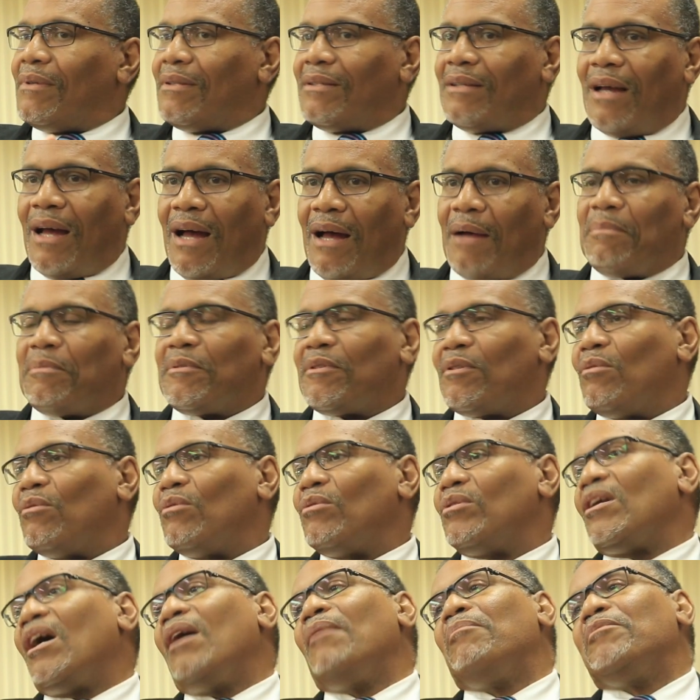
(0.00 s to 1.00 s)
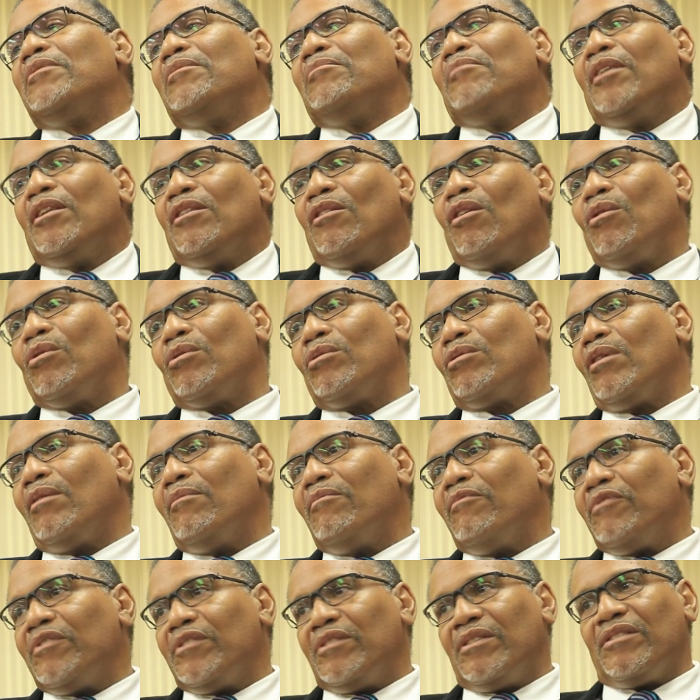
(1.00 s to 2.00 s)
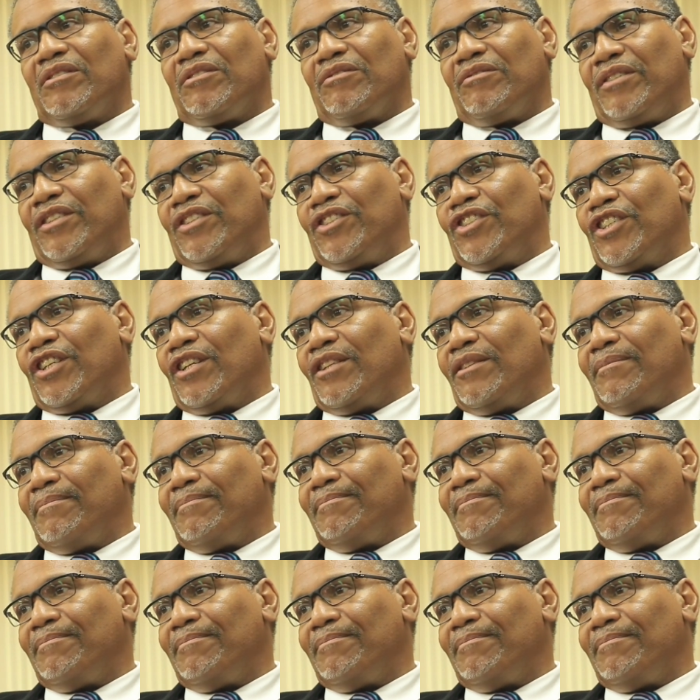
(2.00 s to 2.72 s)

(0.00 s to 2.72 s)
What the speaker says: the absolute optimal outcome for this region.